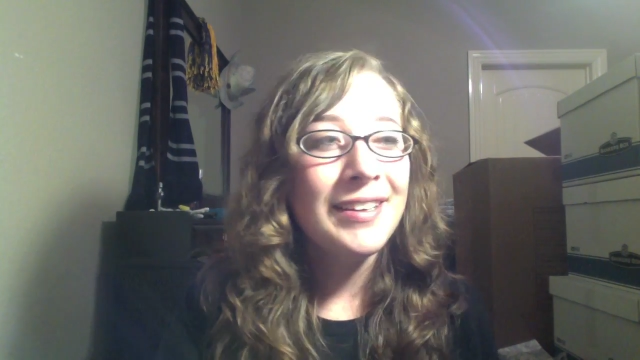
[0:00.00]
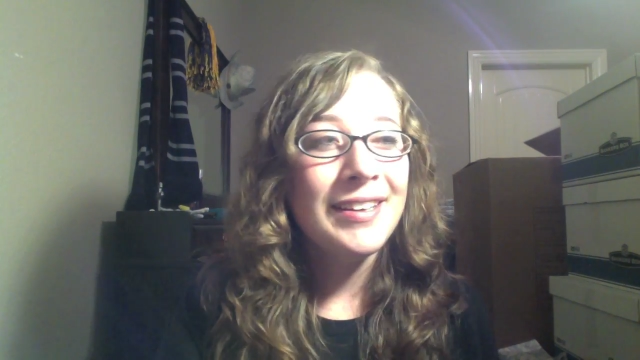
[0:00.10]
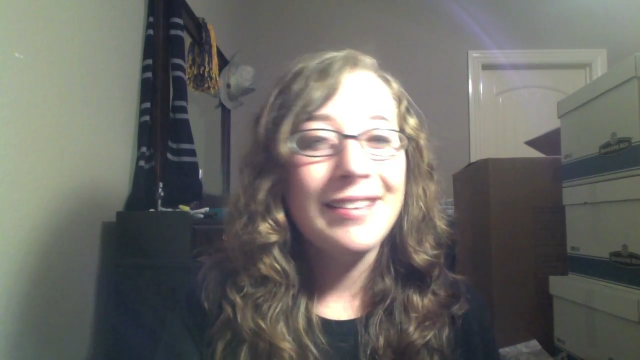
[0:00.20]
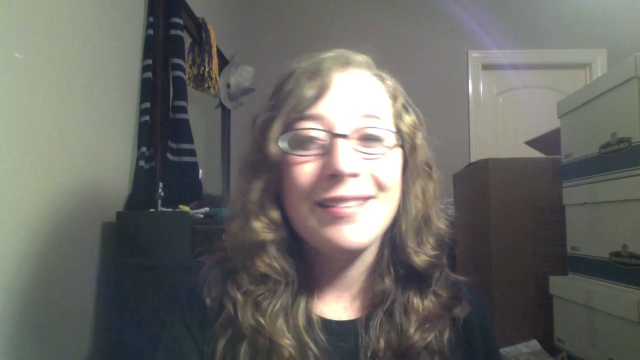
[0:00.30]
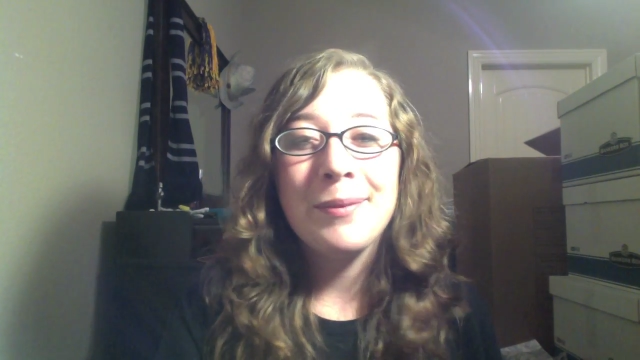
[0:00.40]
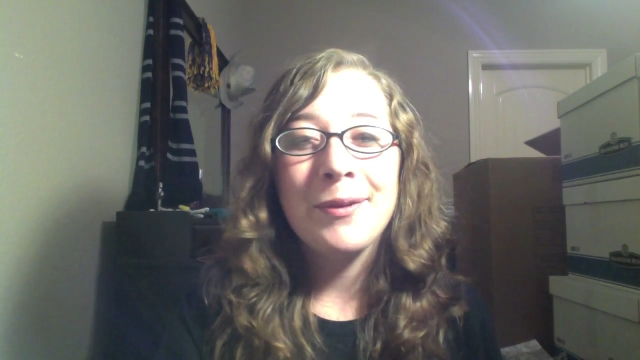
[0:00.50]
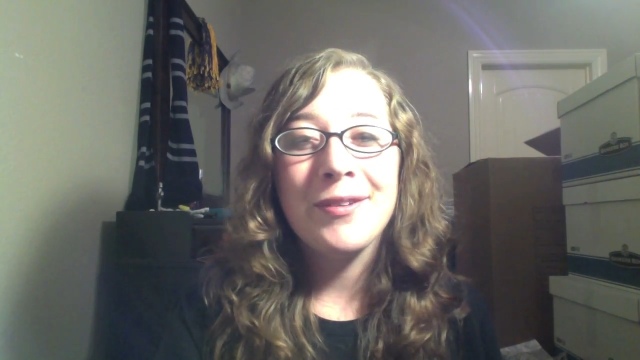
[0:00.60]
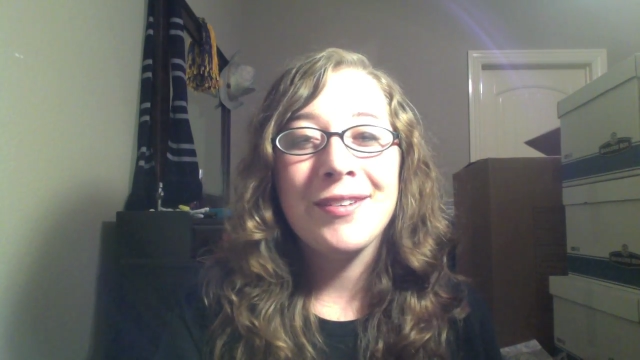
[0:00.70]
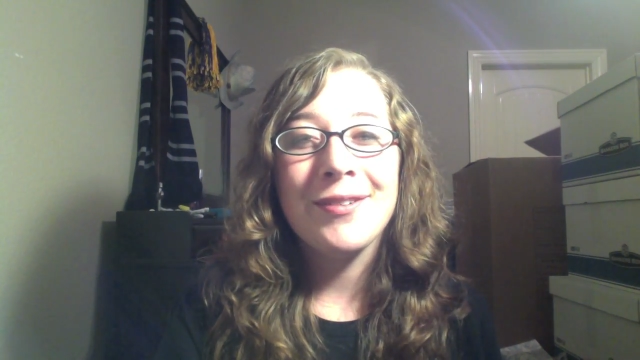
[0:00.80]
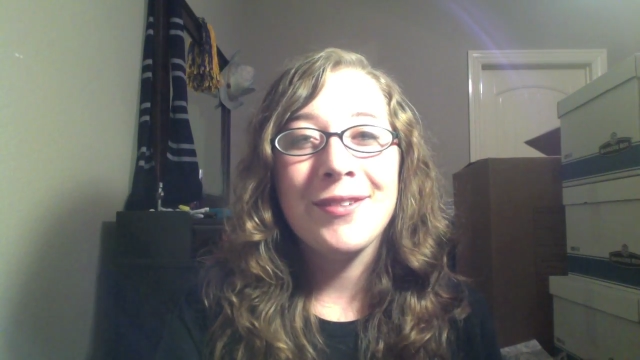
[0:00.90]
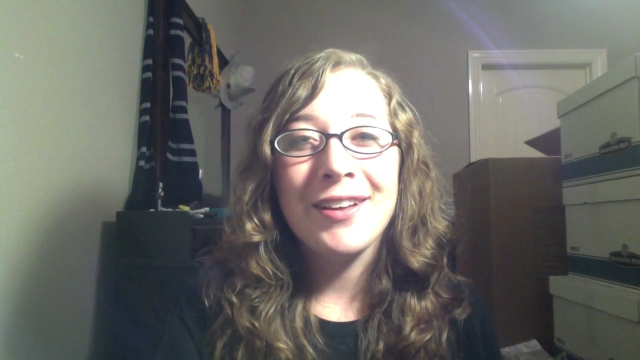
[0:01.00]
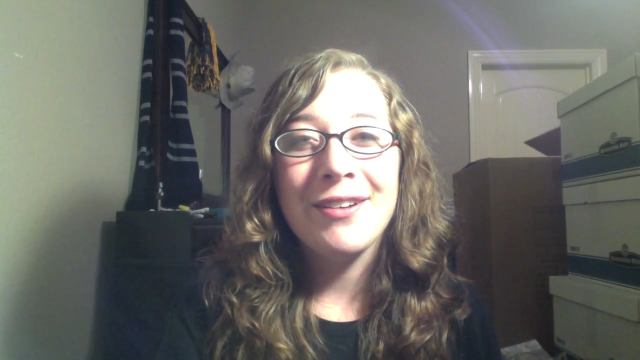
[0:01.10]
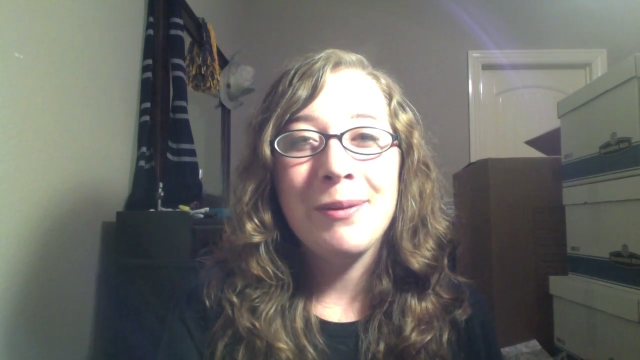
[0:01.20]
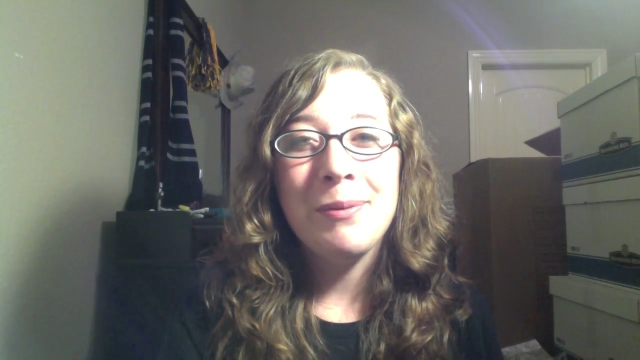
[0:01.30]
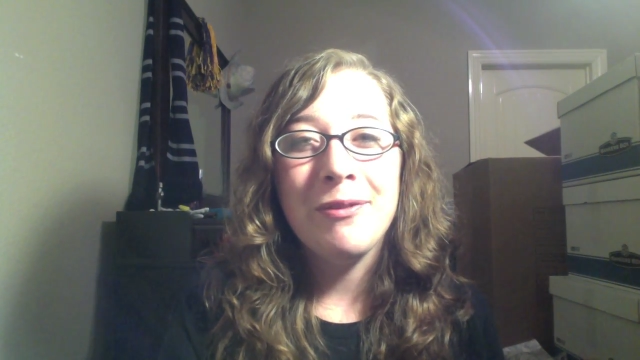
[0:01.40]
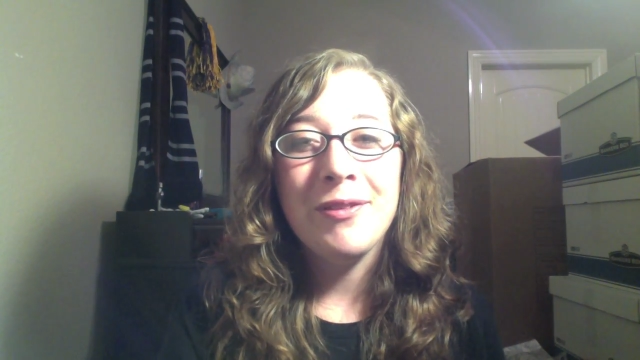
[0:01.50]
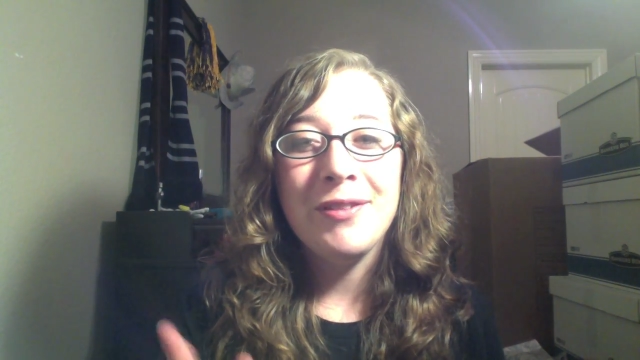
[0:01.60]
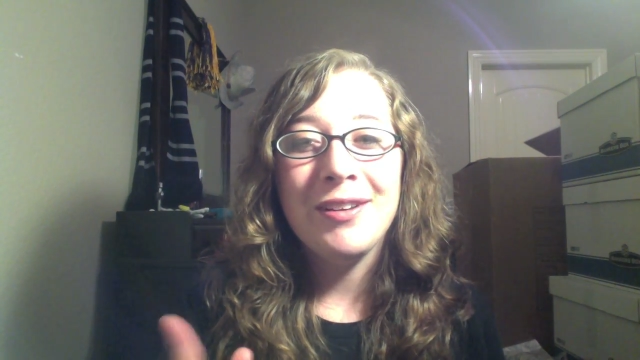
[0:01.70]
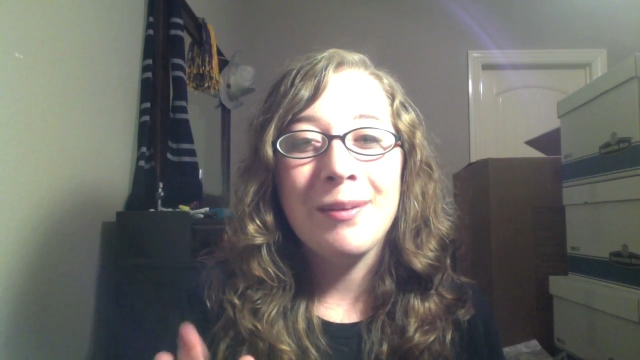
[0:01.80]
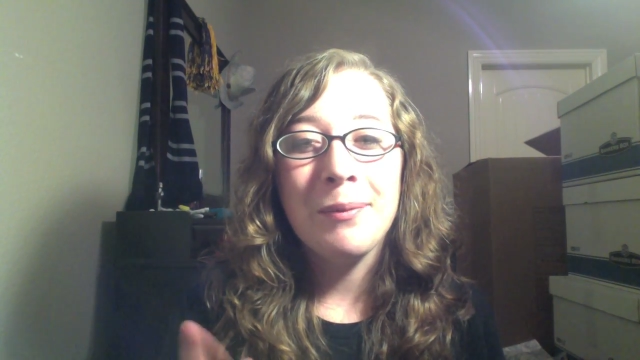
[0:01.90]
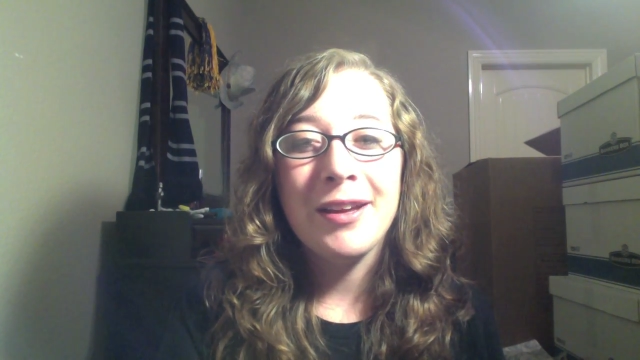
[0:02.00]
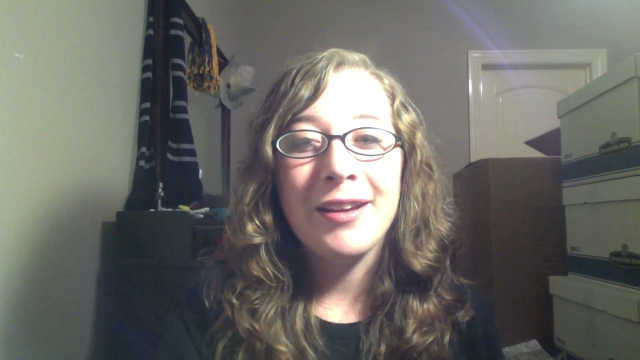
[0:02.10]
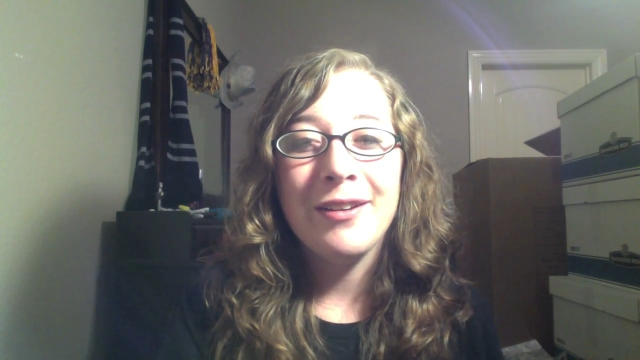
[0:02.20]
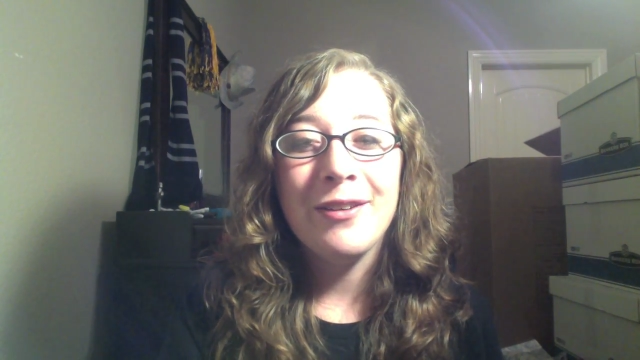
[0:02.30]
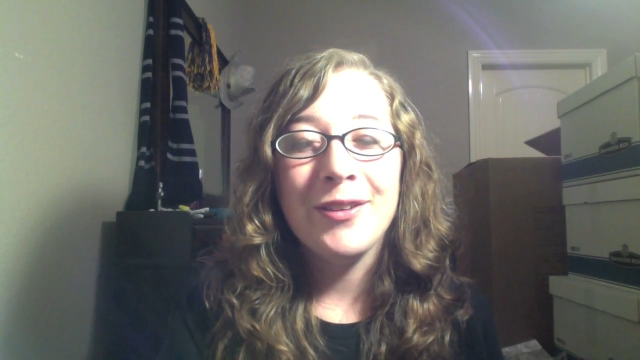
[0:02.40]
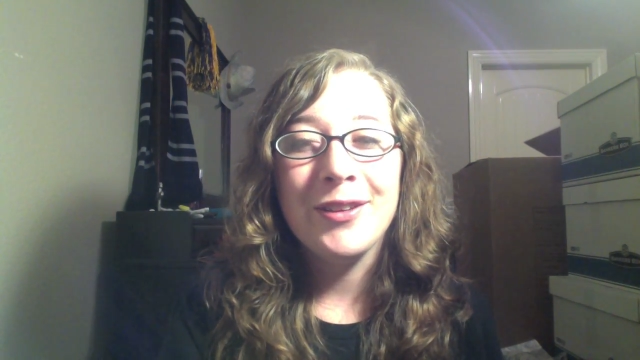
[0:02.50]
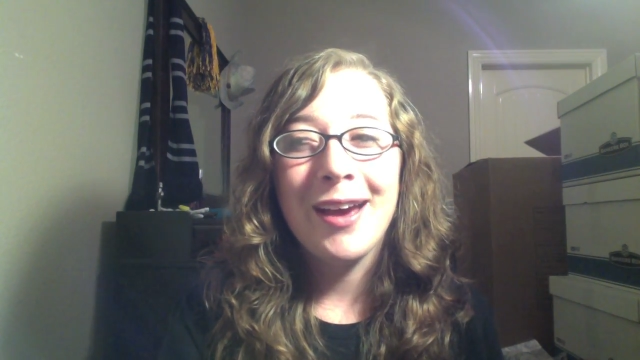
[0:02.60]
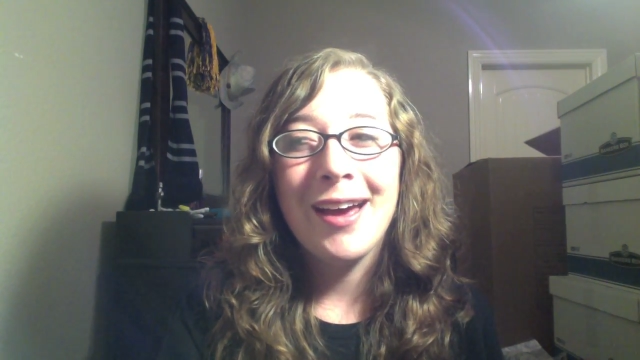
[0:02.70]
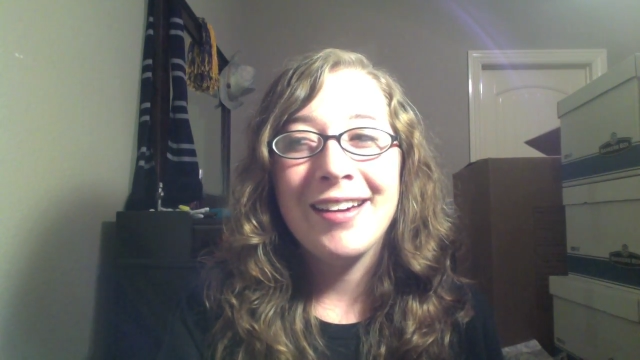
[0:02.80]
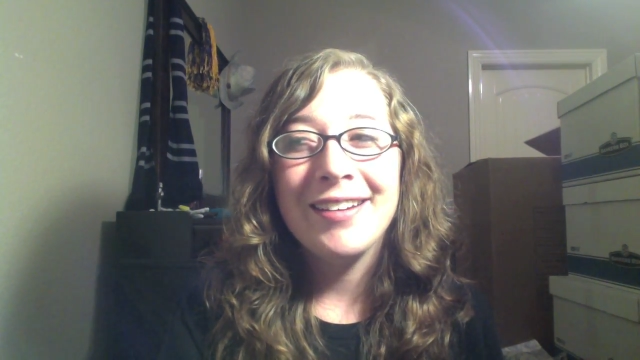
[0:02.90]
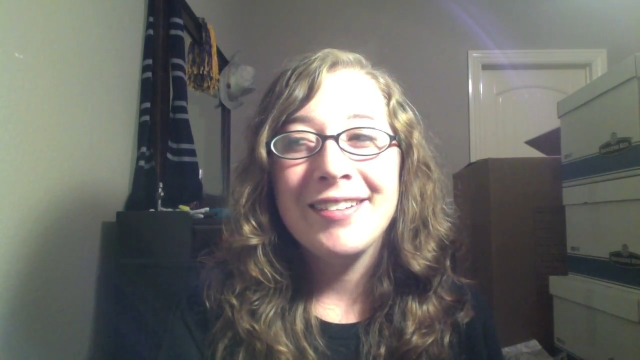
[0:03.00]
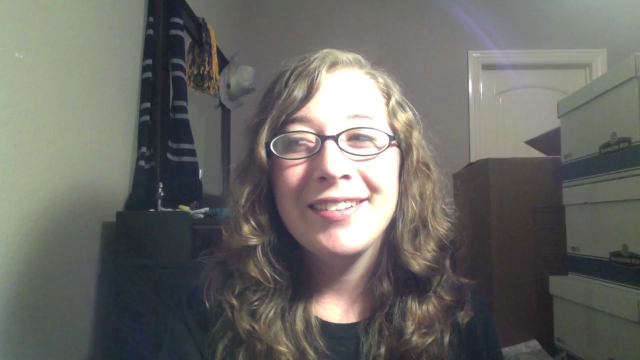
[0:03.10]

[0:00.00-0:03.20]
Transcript: Except there was this really creepy fifty-something-year-old guy